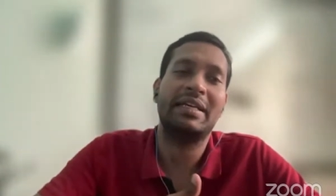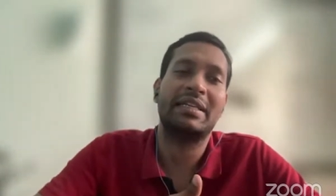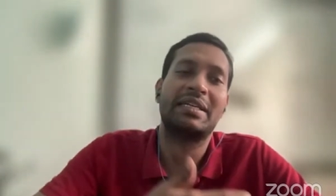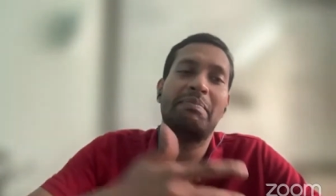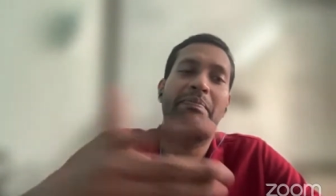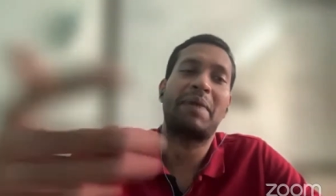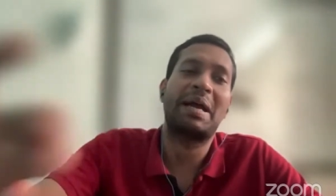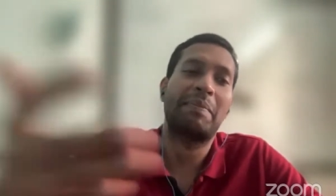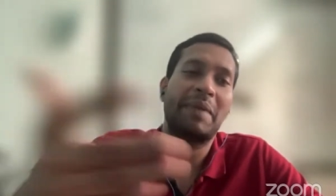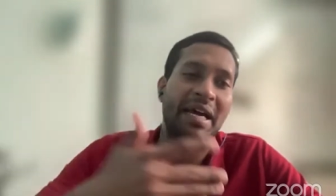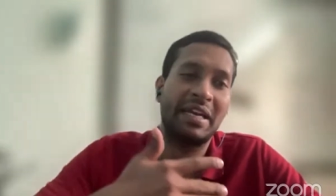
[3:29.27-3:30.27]
some
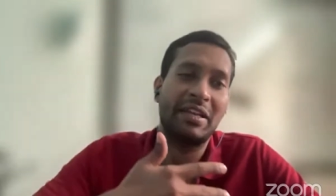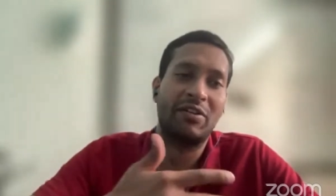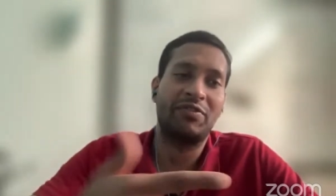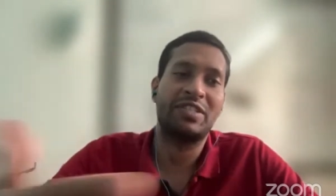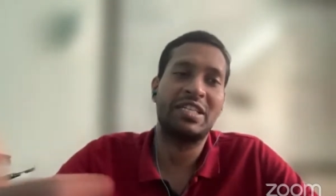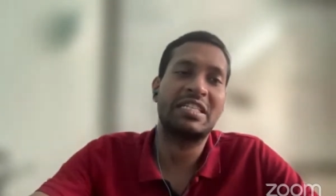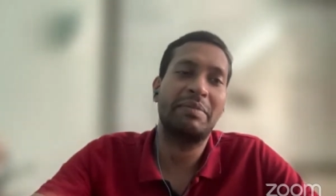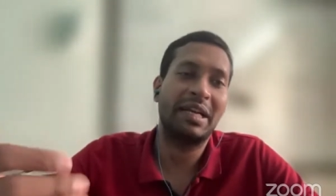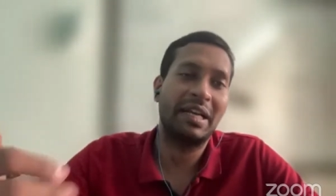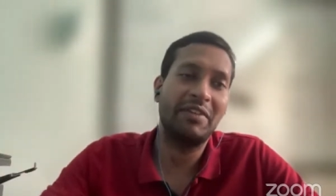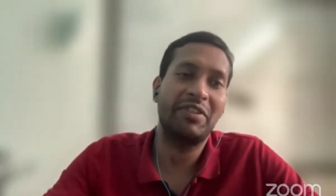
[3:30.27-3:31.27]
pipeline of systemic
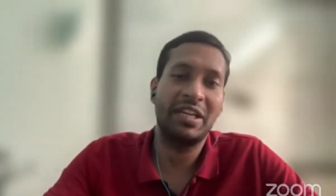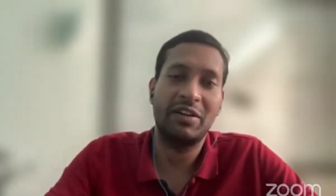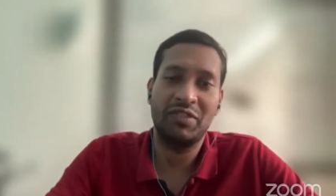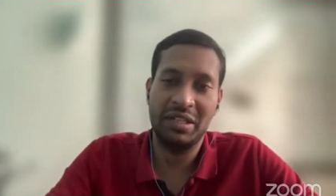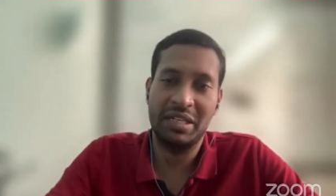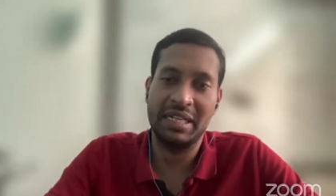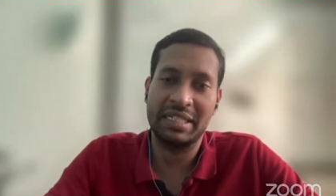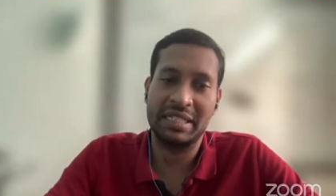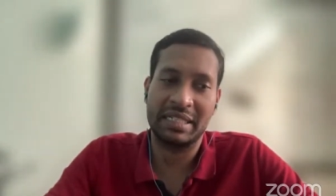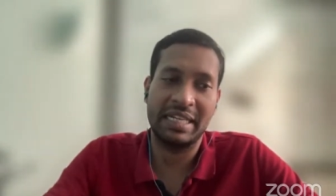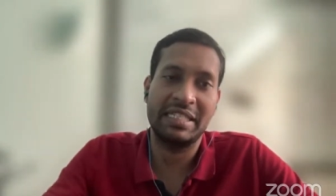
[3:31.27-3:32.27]
delivery of the
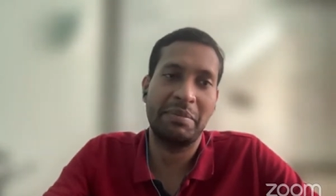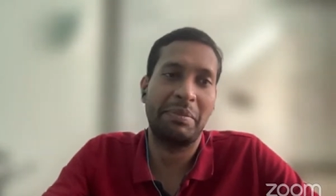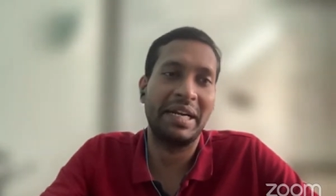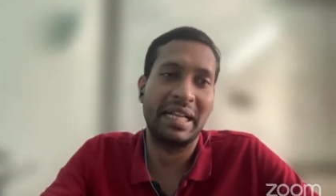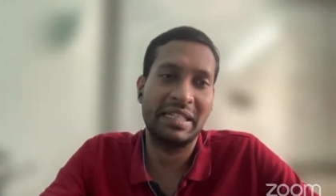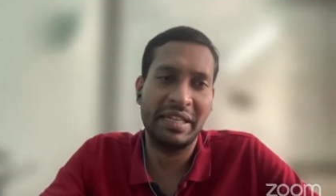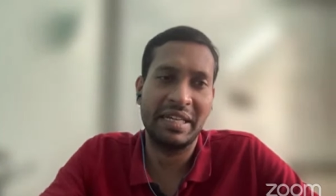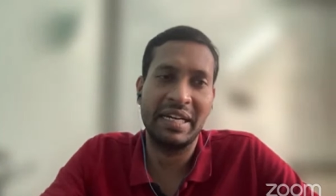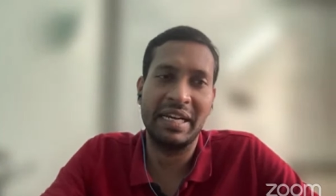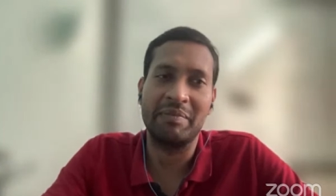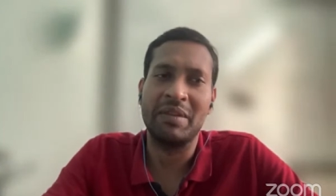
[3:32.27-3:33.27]
drugs as the particles are
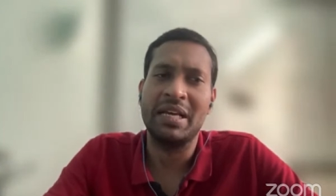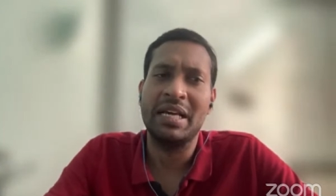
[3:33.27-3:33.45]
degrading.